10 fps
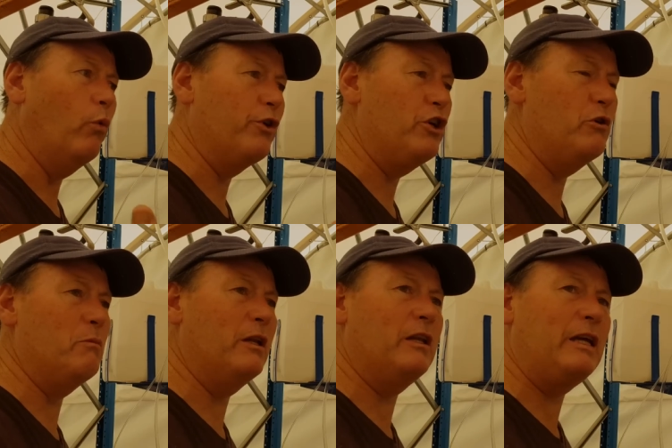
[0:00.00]

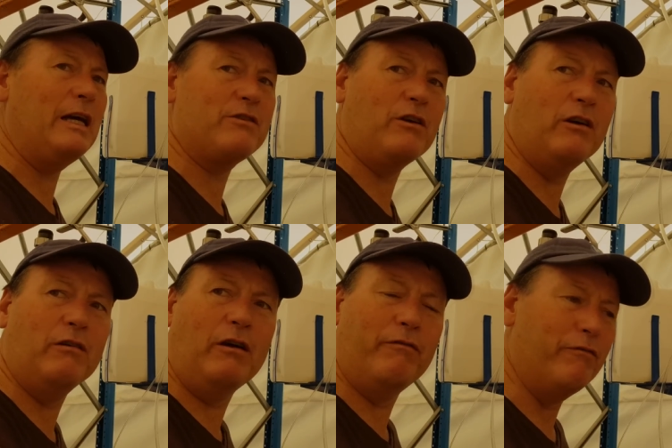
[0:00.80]
Humidity has
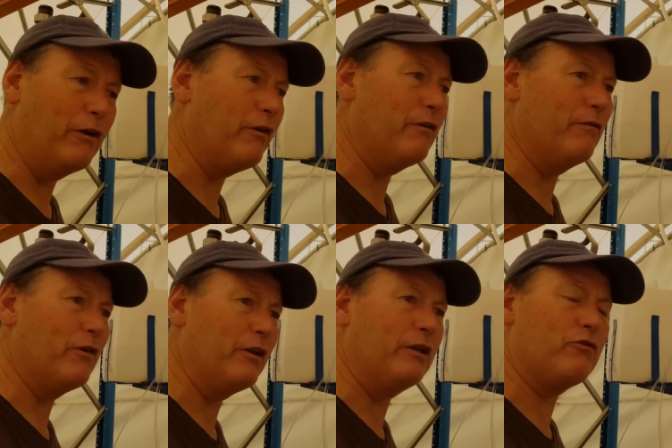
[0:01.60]
a very,
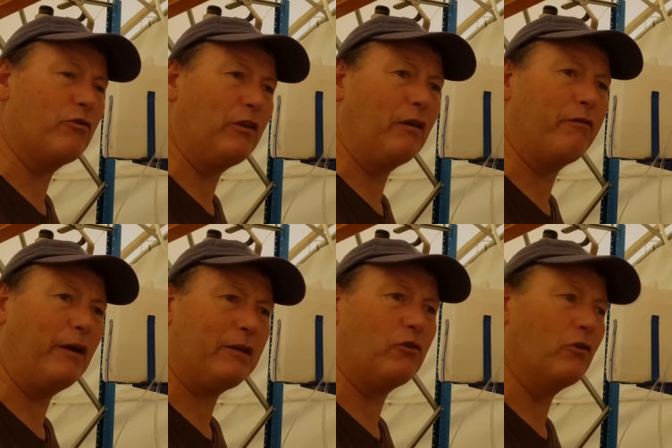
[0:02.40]
very interesting
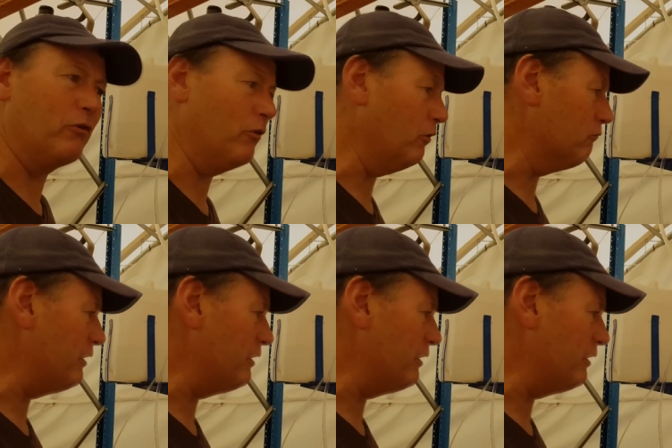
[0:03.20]
effect on